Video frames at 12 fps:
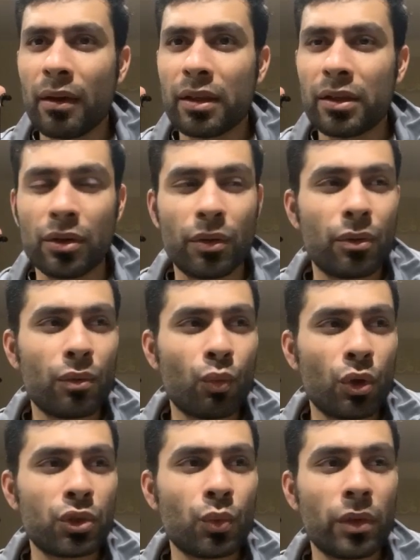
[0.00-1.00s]
You know,
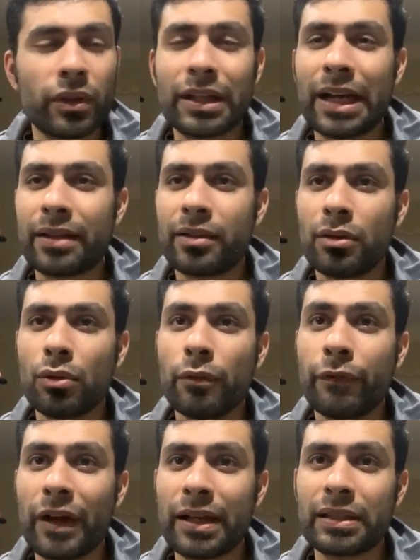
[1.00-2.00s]
what do you want the guy to do?
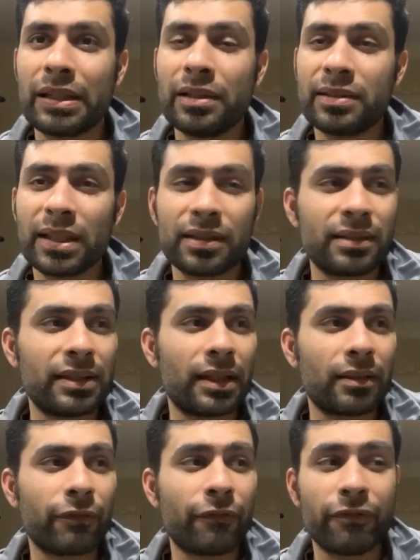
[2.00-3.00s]
Fight till he's 60
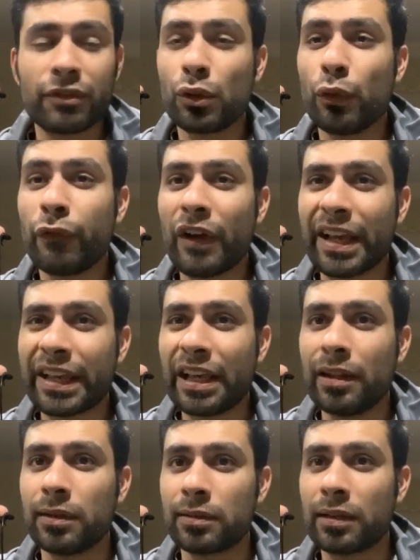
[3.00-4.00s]
and still fight
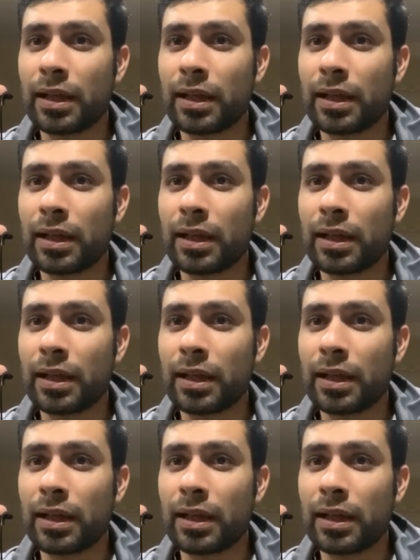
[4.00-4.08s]
killers?